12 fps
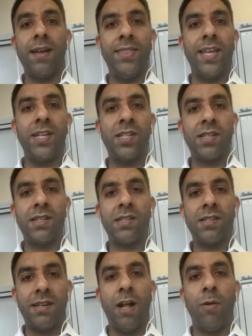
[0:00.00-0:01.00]
and they
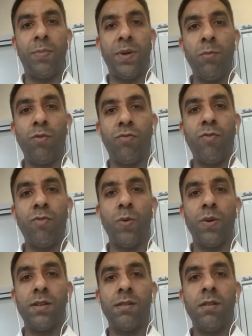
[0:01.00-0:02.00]
help it move forward.